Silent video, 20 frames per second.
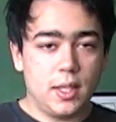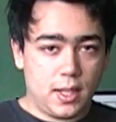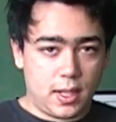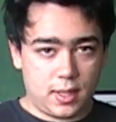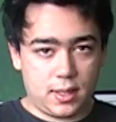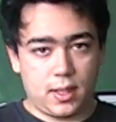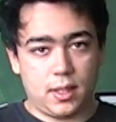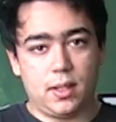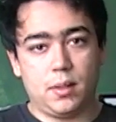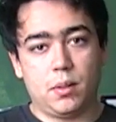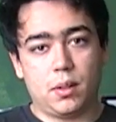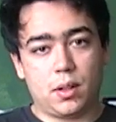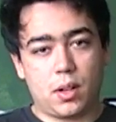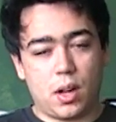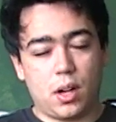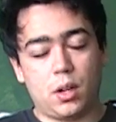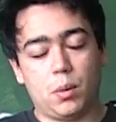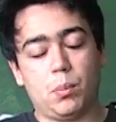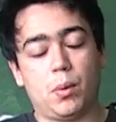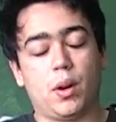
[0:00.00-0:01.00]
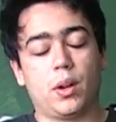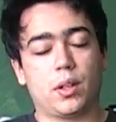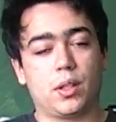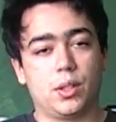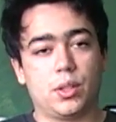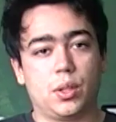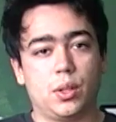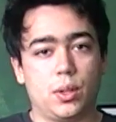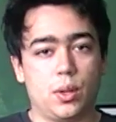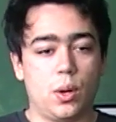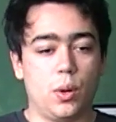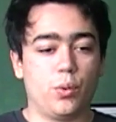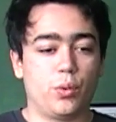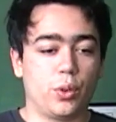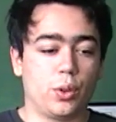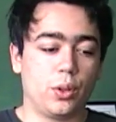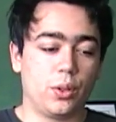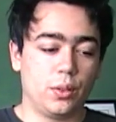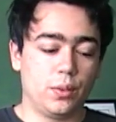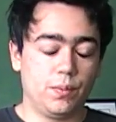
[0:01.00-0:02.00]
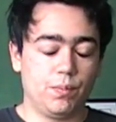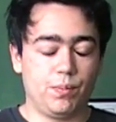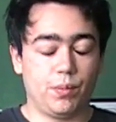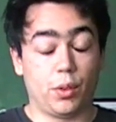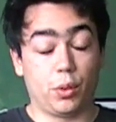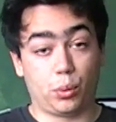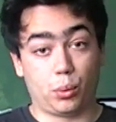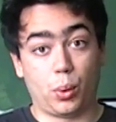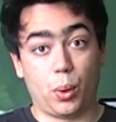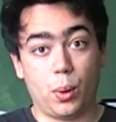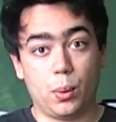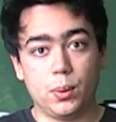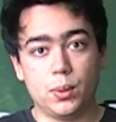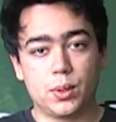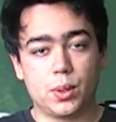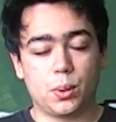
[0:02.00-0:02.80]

and then Connor Marcus took over the throne,